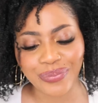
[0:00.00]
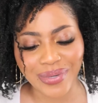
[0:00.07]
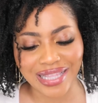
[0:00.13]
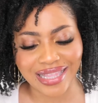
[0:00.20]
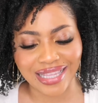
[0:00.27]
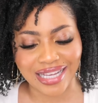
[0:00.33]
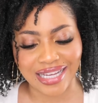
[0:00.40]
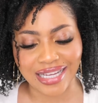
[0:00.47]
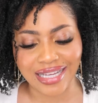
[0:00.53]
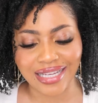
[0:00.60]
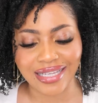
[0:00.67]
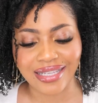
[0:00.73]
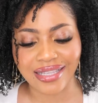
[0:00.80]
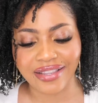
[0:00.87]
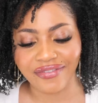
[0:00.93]
with
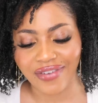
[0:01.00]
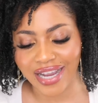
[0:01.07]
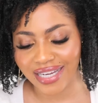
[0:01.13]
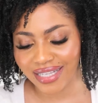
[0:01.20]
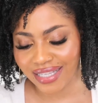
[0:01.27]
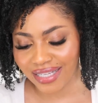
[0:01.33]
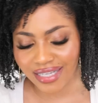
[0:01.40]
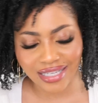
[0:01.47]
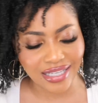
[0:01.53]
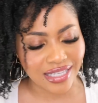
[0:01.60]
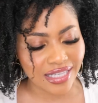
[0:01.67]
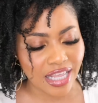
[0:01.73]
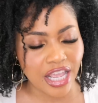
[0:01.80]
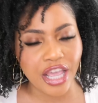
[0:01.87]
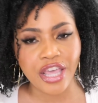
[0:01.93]
these
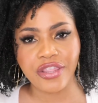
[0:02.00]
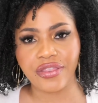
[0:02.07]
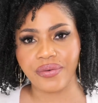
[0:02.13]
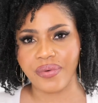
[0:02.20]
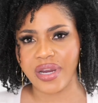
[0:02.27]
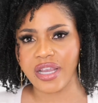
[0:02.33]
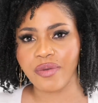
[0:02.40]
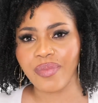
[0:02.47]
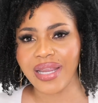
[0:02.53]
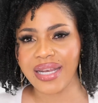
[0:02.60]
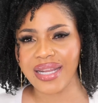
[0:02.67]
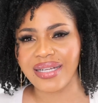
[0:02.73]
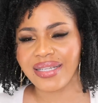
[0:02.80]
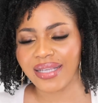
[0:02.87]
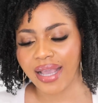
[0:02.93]
devices, the
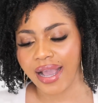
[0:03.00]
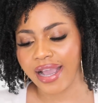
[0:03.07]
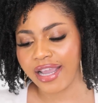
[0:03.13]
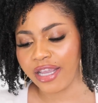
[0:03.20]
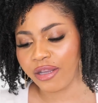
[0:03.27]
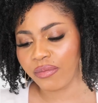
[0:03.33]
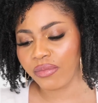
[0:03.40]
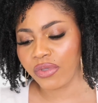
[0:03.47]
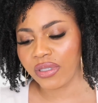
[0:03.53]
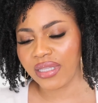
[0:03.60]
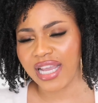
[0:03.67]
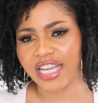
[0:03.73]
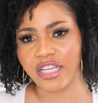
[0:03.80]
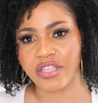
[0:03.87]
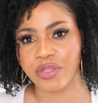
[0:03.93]
recommended time
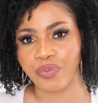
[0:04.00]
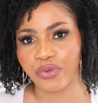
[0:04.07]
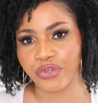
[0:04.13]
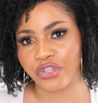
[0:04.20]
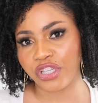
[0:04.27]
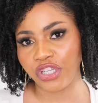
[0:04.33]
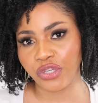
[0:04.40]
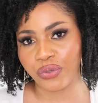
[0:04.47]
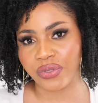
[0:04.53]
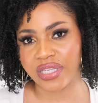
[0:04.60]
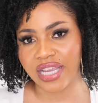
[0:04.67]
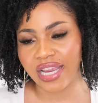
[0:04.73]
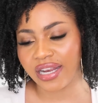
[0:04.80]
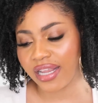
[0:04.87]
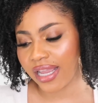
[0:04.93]
that you're supposed to use
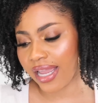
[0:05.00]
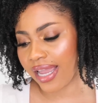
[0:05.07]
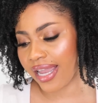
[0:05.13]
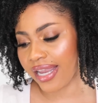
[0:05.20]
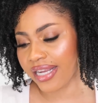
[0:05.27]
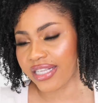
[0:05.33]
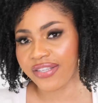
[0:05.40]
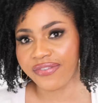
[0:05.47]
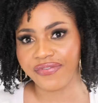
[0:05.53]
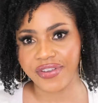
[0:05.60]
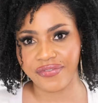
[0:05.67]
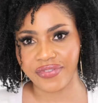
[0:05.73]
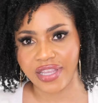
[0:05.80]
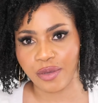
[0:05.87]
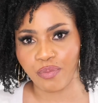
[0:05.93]
it is
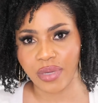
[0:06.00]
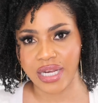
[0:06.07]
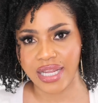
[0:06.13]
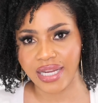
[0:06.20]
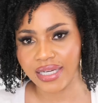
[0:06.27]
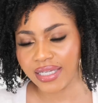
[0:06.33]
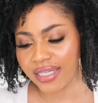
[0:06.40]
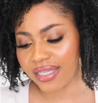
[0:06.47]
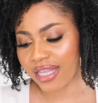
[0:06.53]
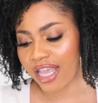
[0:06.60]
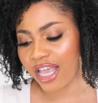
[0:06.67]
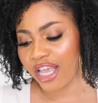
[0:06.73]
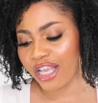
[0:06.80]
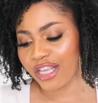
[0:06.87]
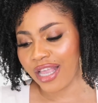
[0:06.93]
50 minutes,
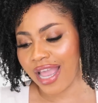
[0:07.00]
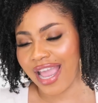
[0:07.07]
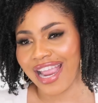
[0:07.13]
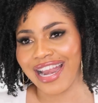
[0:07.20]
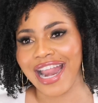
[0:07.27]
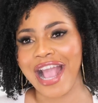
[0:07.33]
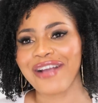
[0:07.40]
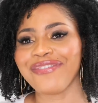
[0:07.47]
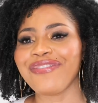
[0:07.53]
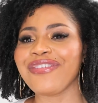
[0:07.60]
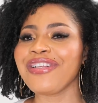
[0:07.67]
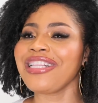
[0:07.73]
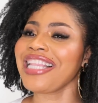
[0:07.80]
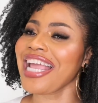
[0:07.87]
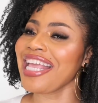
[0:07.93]
and I
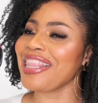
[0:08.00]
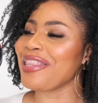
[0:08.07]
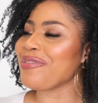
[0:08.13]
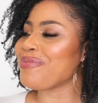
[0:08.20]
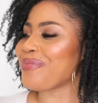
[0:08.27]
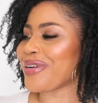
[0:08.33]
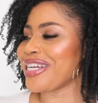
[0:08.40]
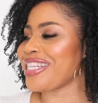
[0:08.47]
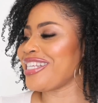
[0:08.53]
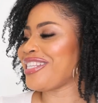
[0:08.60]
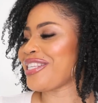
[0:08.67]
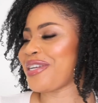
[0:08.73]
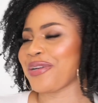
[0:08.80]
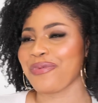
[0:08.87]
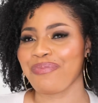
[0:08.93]
feel like the brush is
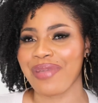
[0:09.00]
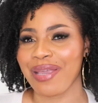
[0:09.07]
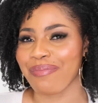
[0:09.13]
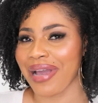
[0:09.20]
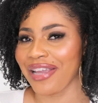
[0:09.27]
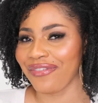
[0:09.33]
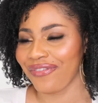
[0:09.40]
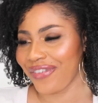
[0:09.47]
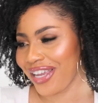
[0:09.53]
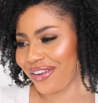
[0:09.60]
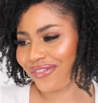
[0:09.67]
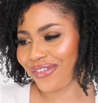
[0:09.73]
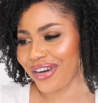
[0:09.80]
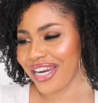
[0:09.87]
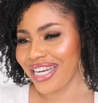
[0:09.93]
gonna be my
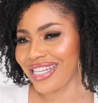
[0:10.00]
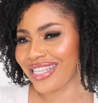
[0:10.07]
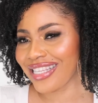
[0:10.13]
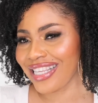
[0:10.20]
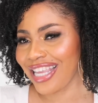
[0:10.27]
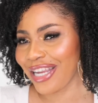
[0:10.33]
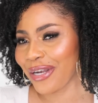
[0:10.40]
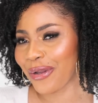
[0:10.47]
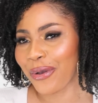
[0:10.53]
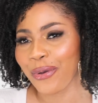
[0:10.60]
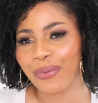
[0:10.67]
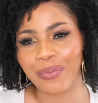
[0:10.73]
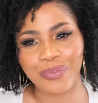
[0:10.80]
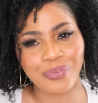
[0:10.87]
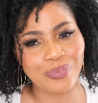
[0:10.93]
favorite, you
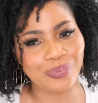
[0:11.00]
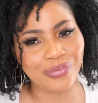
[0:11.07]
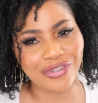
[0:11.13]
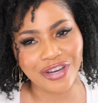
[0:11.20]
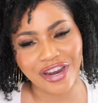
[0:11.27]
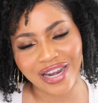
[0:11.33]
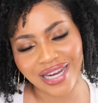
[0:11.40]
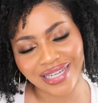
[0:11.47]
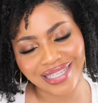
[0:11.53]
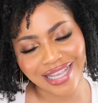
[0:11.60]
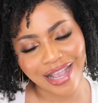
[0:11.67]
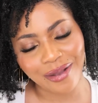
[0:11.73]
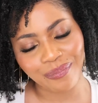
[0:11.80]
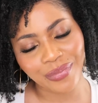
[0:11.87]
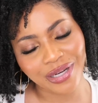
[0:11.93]
know, turn it
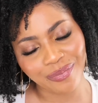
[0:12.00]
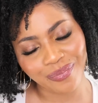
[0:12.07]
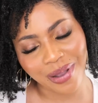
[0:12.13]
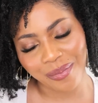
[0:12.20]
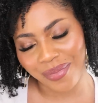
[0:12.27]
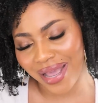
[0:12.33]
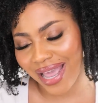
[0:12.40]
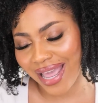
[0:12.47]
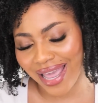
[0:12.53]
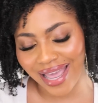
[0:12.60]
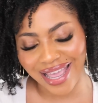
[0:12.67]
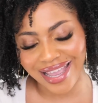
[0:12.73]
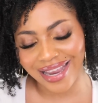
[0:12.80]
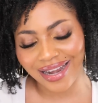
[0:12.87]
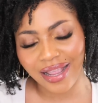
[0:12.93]
on, put it on my
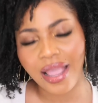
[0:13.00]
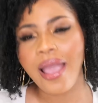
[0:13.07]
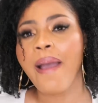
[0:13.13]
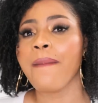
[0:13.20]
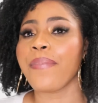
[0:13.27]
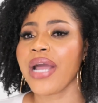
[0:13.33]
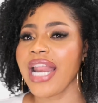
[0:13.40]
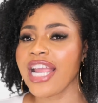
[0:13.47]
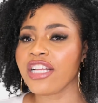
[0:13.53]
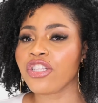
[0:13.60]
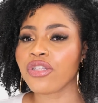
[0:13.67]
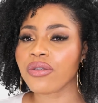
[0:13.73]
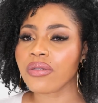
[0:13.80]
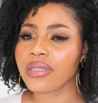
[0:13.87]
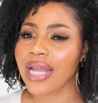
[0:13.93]
head. But I
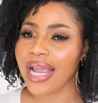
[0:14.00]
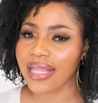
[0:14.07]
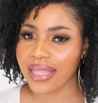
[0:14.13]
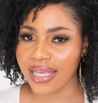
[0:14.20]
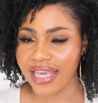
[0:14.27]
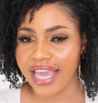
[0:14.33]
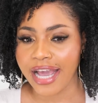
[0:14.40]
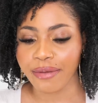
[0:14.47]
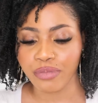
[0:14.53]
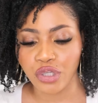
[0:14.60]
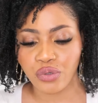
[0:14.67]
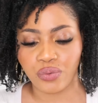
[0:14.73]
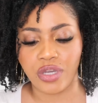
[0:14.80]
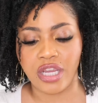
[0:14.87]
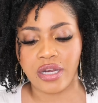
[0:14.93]
do like the cap
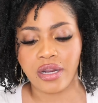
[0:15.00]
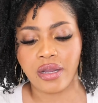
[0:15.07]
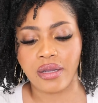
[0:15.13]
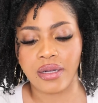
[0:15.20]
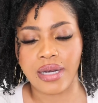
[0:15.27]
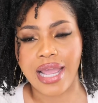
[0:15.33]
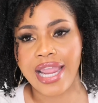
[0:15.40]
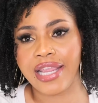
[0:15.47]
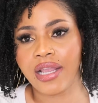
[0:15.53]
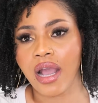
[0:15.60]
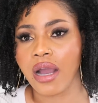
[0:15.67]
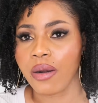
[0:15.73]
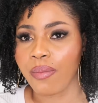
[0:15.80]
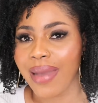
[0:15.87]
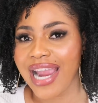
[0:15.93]
tweezer, like
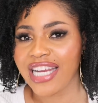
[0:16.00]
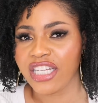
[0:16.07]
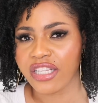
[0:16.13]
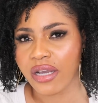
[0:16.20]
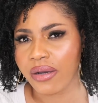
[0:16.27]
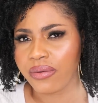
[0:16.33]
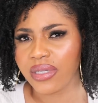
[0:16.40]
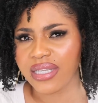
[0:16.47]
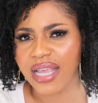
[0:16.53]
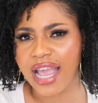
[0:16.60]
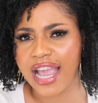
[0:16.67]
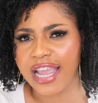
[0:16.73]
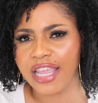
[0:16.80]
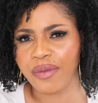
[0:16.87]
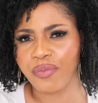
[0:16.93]
on my
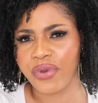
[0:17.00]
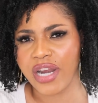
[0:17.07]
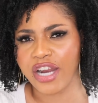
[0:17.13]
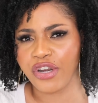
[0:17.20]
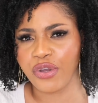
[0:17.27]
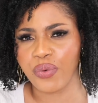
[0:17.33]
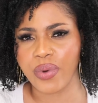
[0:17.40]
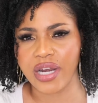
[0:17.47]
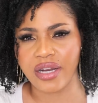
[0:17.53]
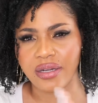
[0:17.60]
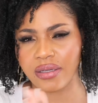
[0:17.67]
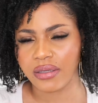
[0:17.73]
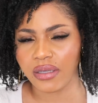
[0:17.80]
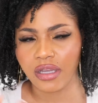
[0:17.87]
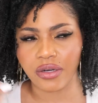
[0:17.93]
downtime when I don't want
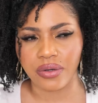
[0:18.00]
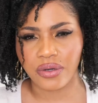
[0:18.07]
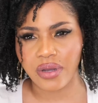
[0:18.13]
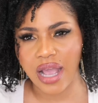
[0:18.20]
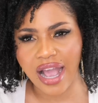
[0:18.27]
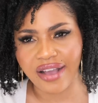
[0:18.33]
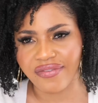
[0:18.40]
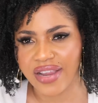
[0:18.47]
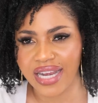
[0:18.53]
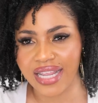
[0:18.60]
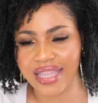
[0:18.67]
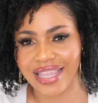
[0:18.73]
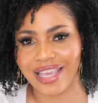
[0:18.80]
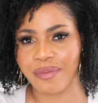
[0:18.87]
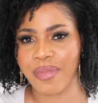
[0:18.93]
to, you know, have
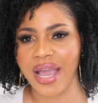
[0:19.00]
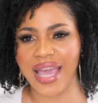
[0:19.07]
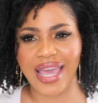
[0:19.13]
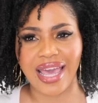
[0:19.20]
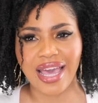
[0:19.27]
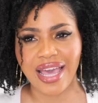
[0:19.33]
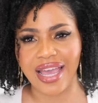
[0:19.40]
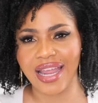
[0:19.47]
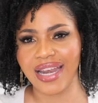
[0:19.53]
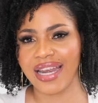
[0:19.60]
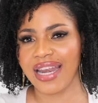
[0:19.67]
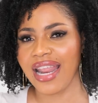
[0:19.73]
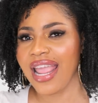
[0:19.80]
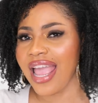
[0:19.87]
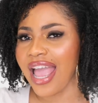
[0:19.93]
anything in my
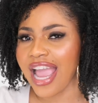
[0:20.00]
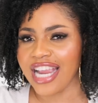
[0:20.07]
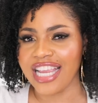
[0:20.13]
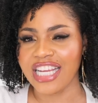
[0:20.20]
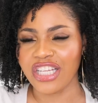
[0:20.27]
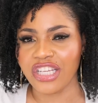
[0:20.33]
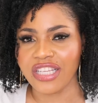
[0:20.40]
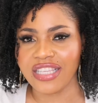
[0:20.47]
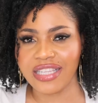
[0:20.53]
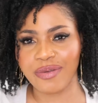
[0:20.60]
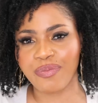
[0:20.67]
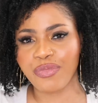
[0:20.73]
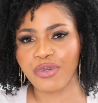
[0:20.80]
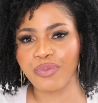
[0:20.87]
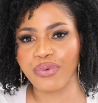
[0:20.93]
hand. I can just
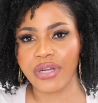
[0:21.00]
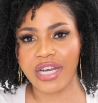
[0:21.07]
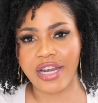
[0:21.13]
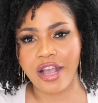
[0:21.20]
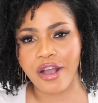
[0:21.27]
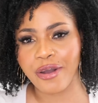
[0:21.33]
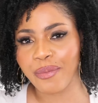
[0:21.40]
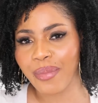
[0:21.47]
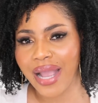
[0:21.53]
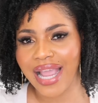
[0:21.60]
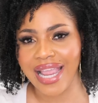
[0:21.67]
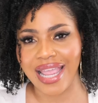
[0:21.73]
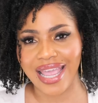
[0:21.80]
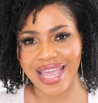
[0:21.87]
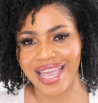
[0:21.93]
simply put it on
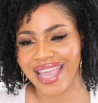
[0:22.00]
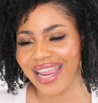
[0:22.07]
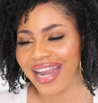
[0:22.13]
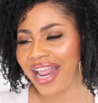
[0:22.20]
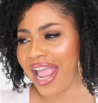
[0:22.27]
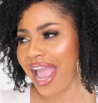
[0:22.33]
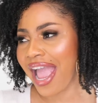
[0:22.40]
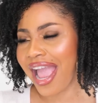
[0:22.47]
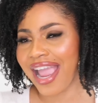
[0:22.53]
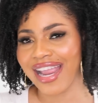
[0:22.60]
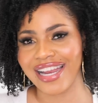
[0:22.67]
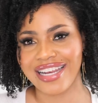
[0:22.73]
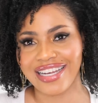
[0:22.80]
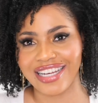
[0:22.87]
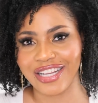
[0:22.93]
my head
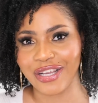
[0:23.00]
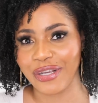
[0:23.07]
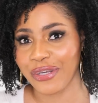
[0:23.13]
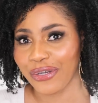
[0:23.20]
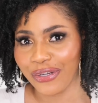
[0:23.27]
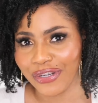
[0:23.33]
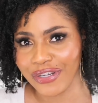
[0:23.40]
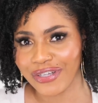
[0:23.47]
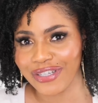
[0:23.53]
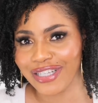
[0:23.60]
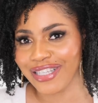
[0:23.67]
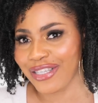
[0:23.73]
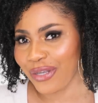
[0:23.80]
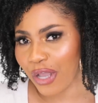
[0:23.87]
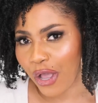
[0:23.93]
and good
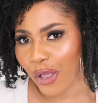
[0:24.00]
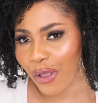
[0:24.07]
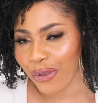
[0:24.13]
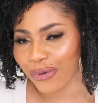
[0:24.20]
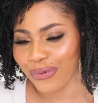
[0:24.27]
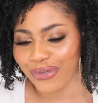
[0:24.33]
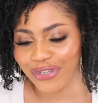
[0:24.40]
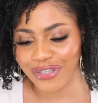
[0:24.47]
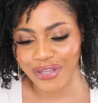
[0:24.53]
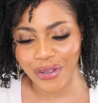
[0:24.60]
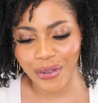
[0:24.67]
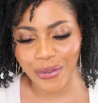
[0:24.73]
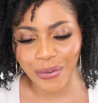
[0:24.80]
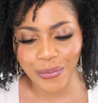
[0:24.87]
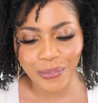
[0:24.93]
to go.
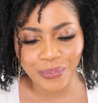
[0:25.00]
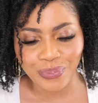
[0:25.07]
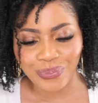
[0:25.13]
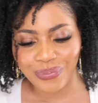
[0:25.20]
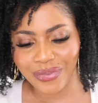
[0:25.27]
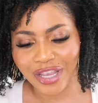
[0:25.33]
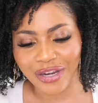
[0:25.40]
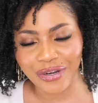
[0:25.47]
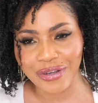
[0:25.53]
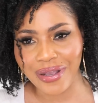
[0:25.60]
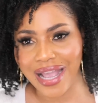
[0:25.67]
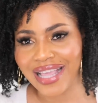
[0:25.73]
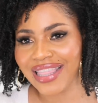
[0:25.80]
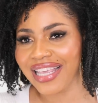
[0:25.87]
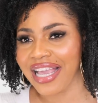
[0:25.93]
So, you know,
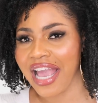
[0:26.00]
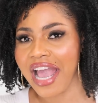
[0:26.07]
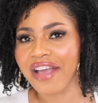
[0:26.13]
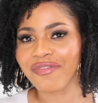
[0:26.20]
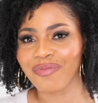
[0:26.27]
I think I have